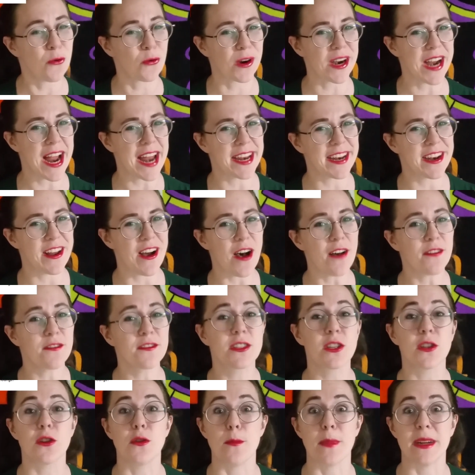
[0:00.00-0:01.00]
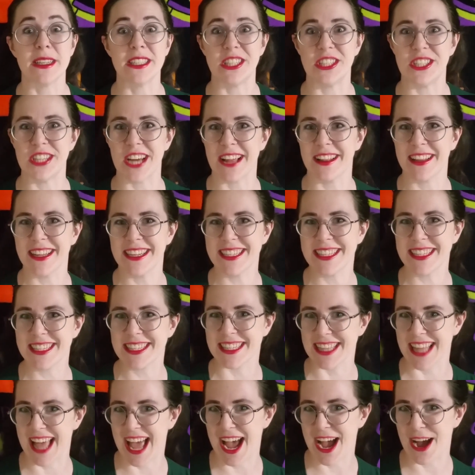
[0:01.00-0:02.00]
we're headed off to
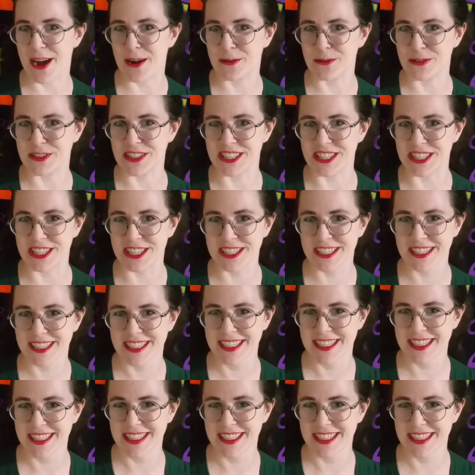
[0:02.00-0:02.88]
Magellans Lounge.